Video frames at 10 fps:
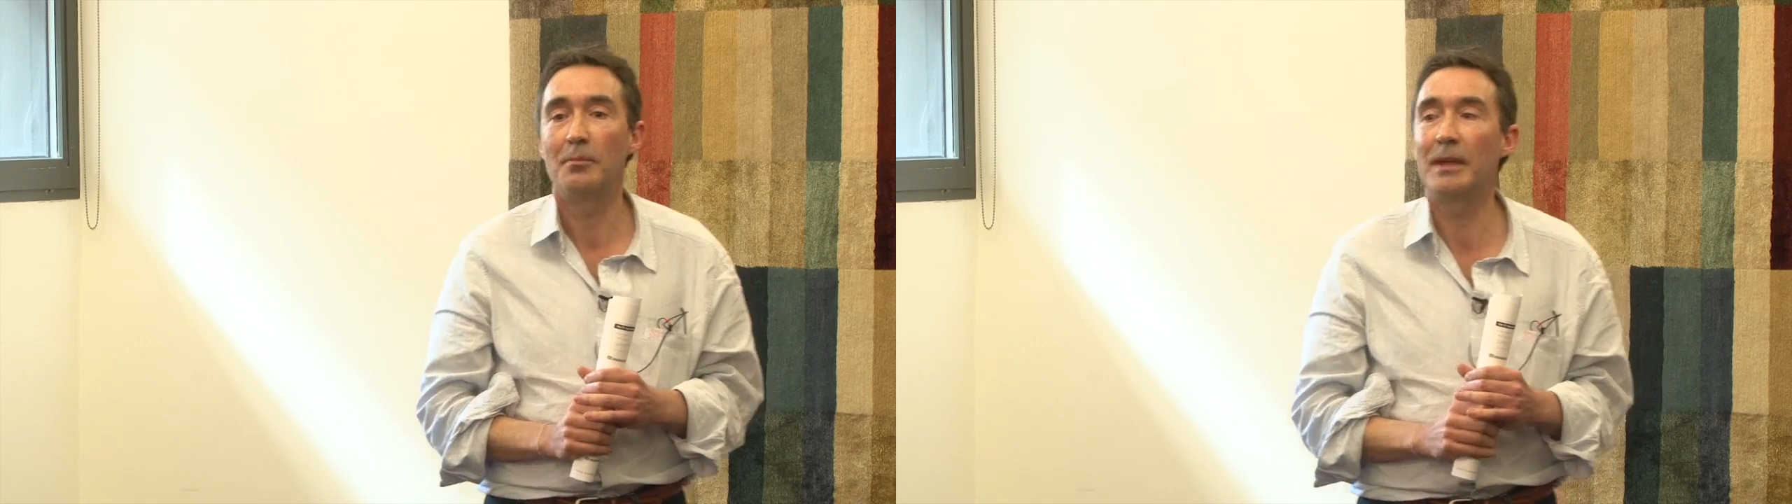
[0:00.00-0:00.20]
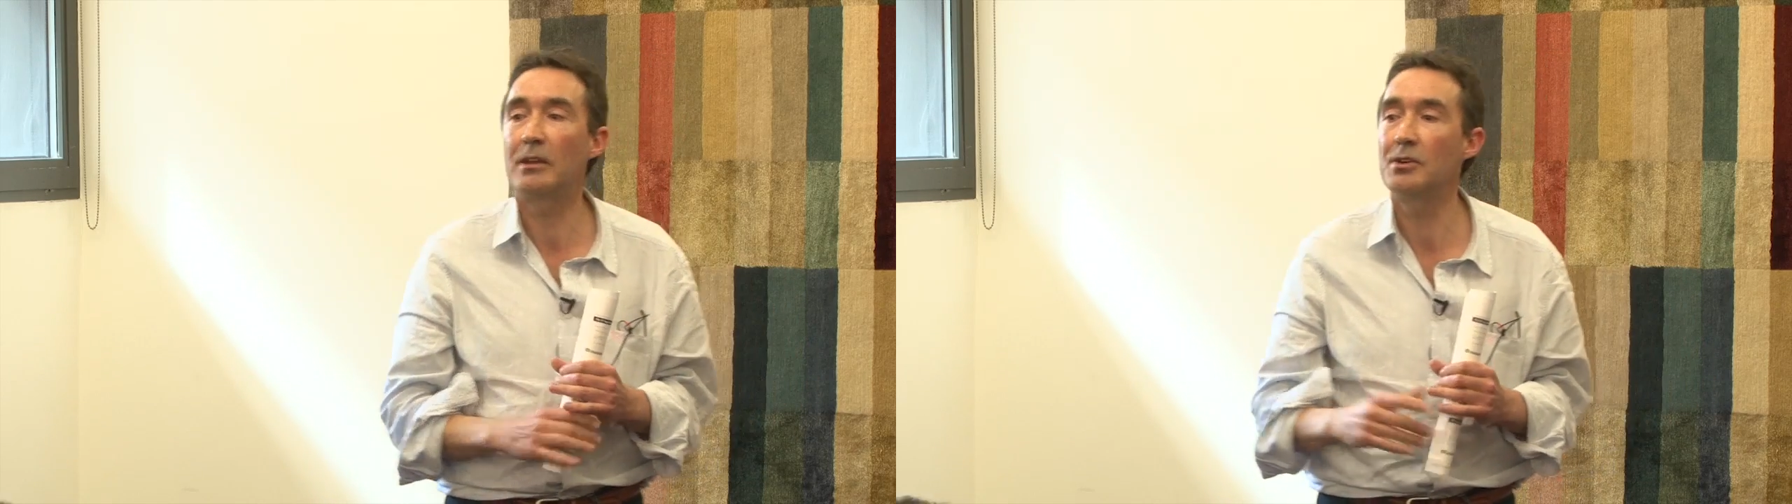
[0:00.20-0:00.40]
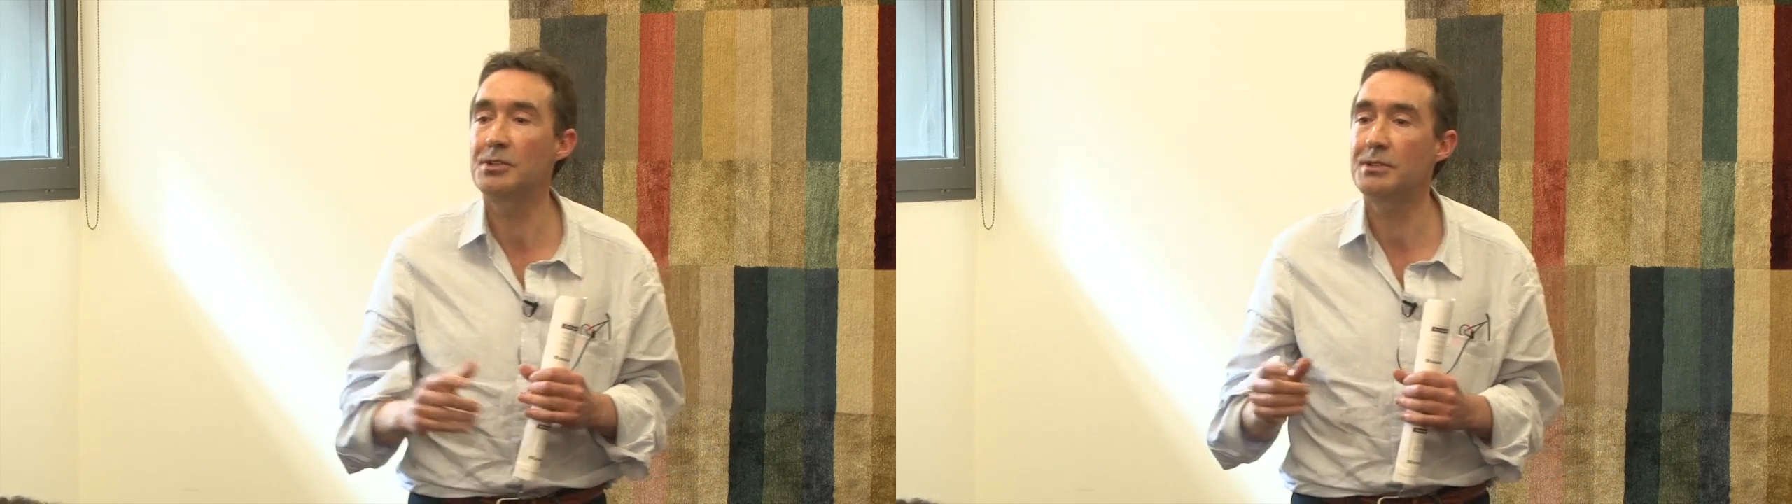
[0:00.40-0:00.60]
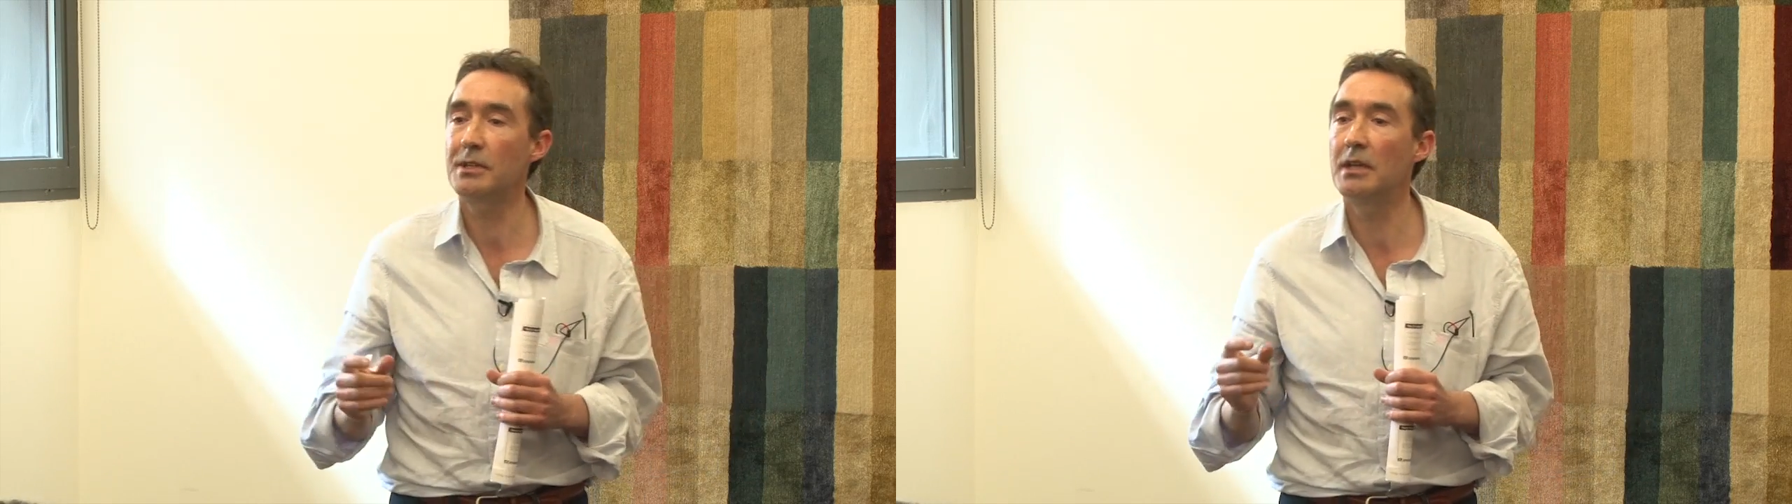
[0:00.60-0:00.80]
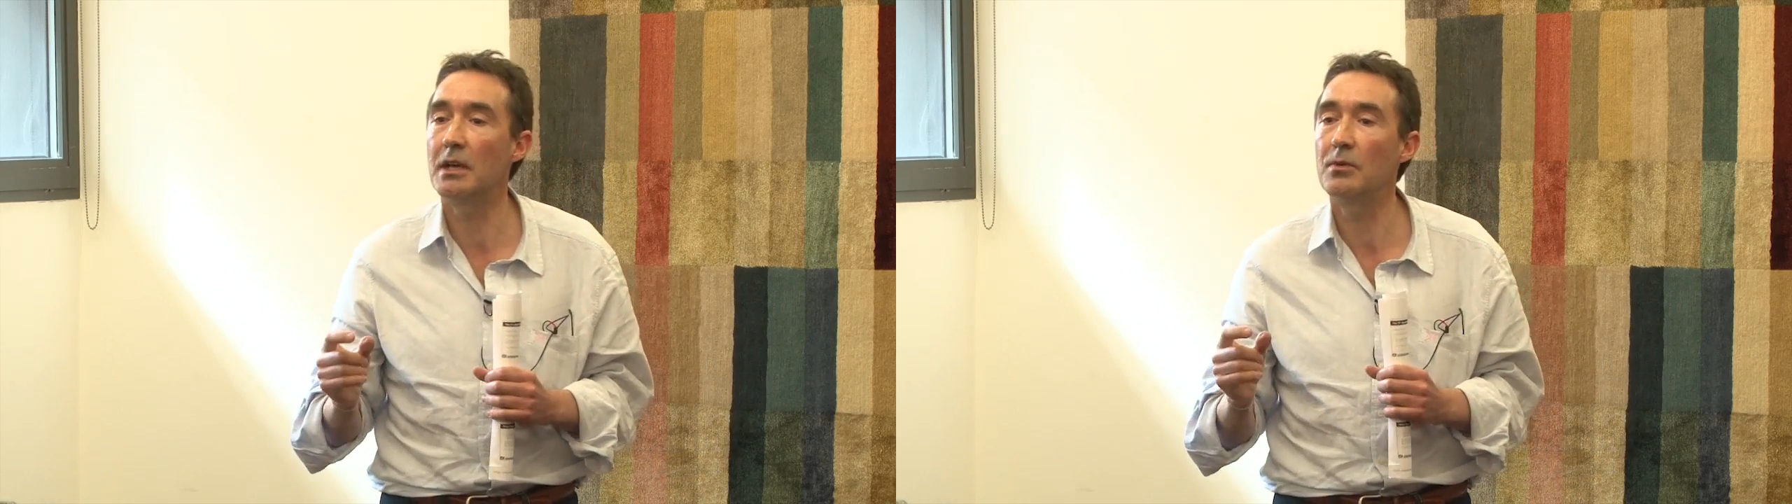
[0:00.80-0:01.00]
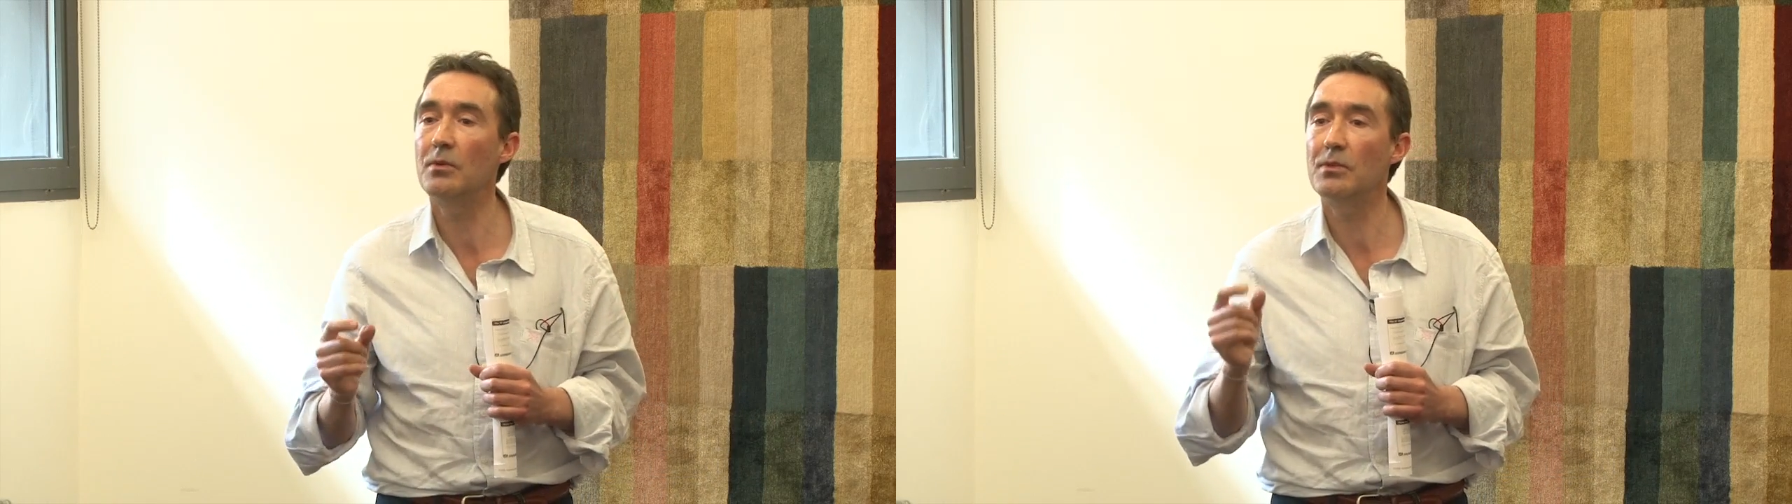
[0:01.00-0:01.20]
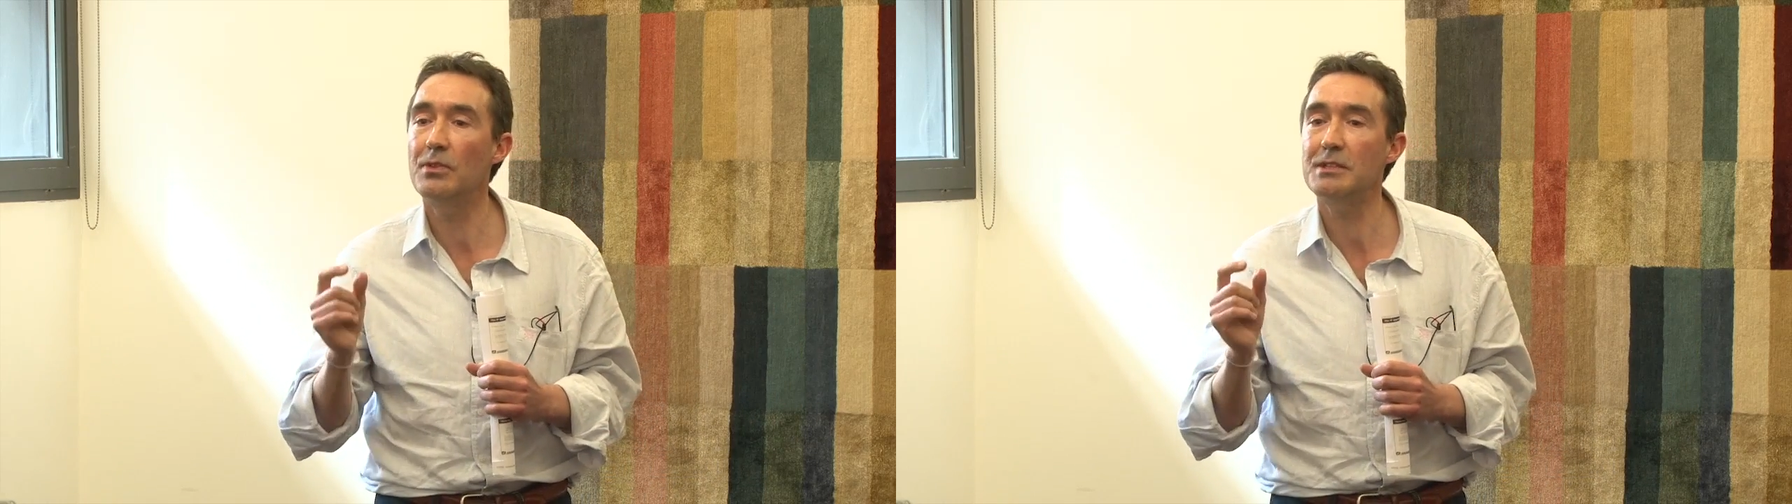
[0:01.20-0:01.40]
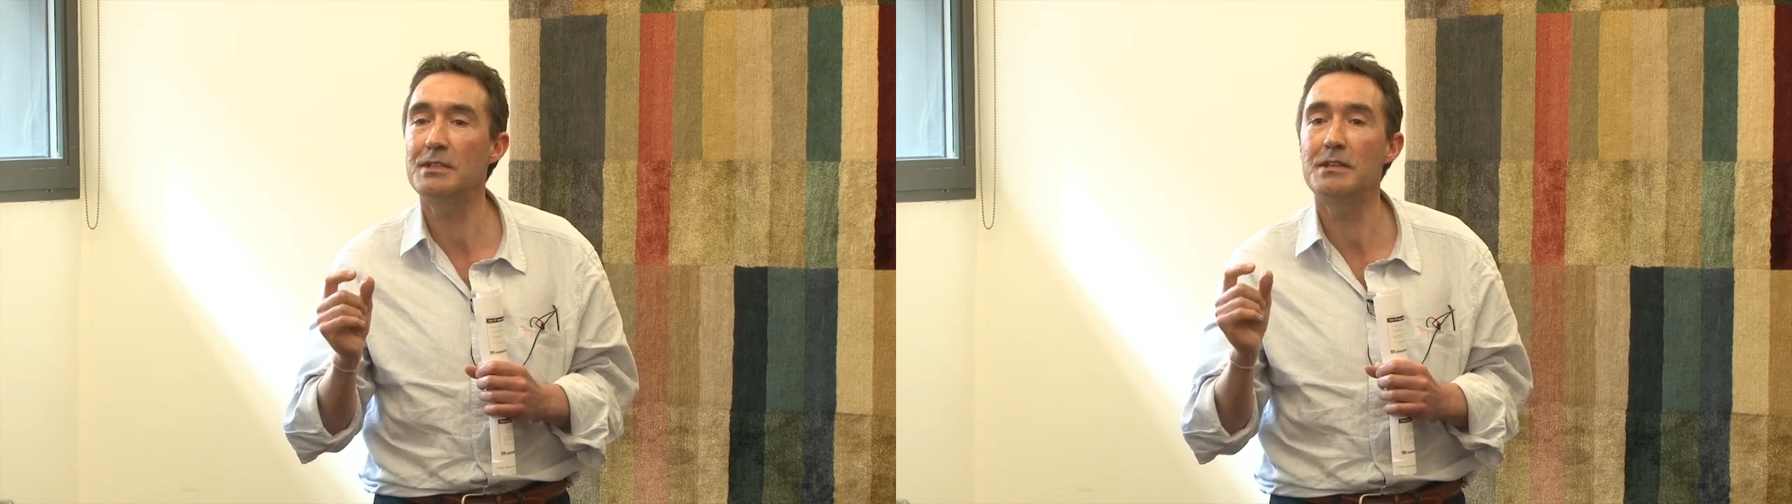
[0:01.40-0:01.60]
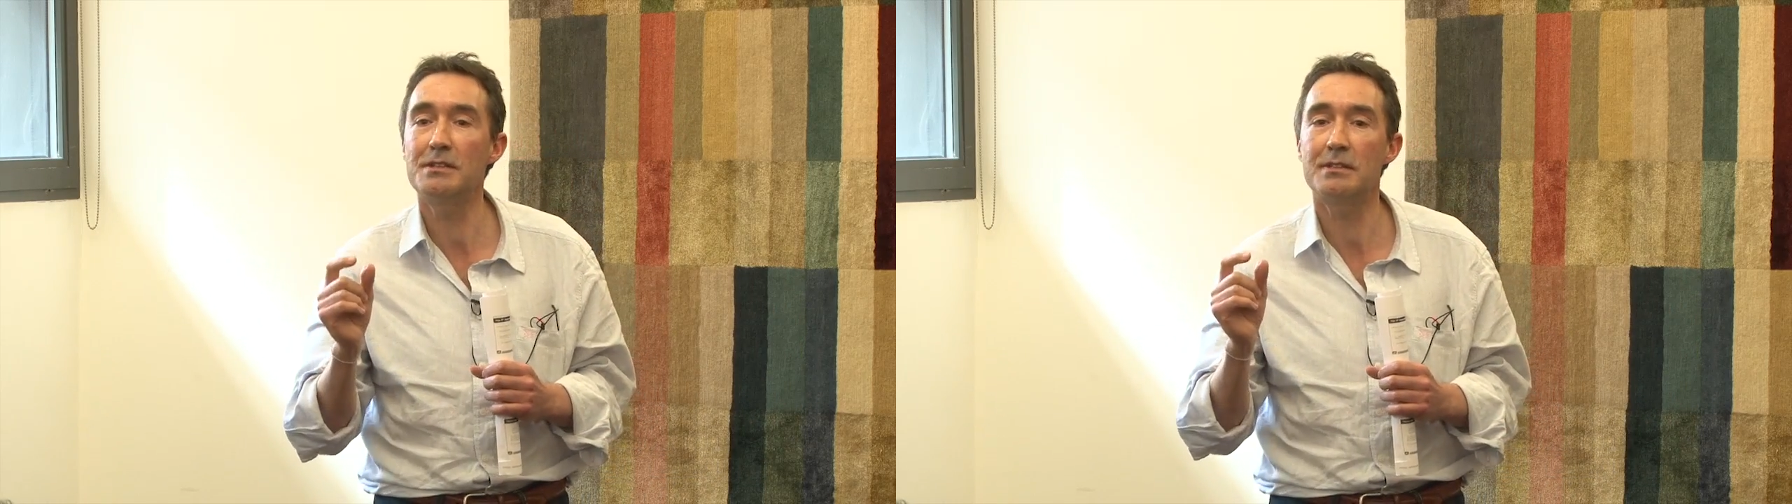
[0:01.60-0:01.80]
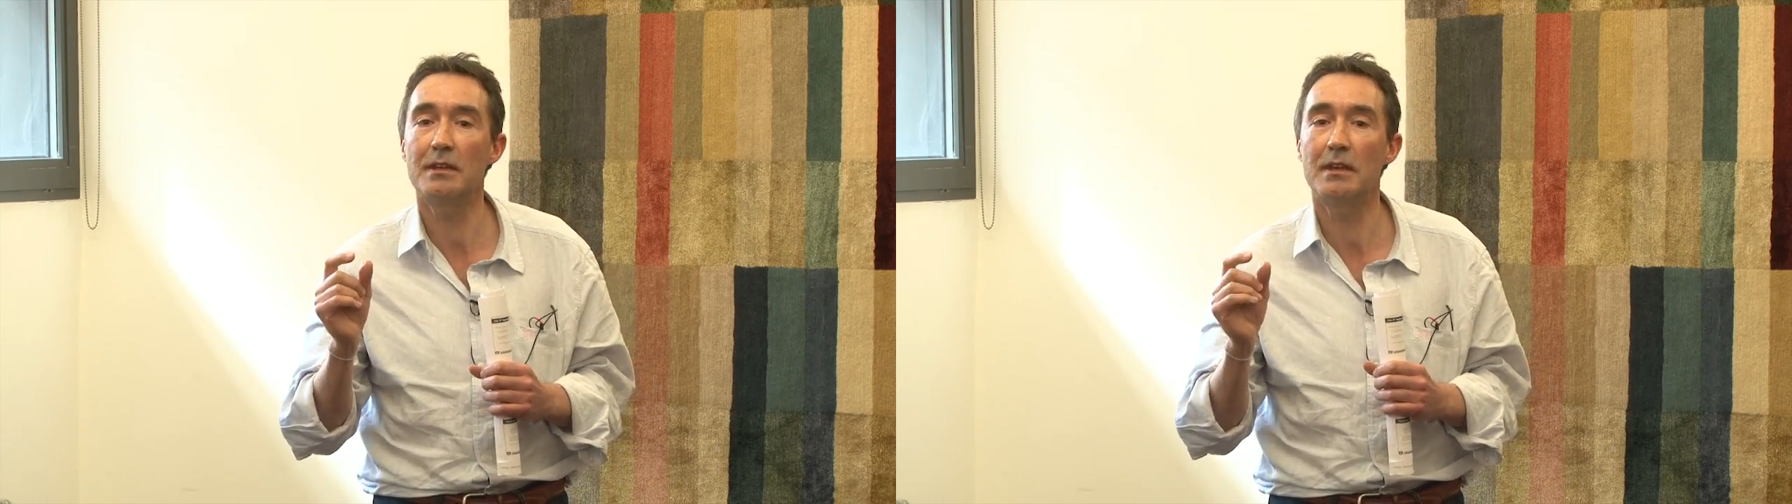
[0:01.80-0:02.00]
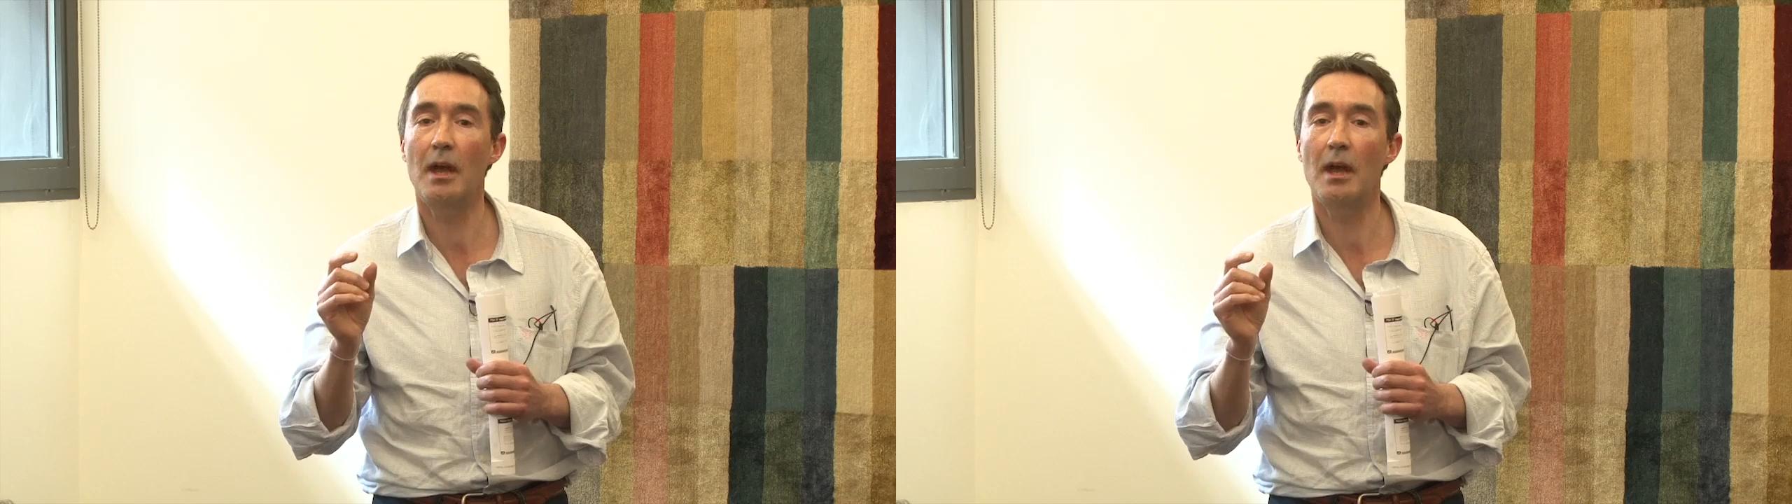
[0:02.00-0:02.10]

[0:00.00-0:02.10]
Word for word: because you know this is a,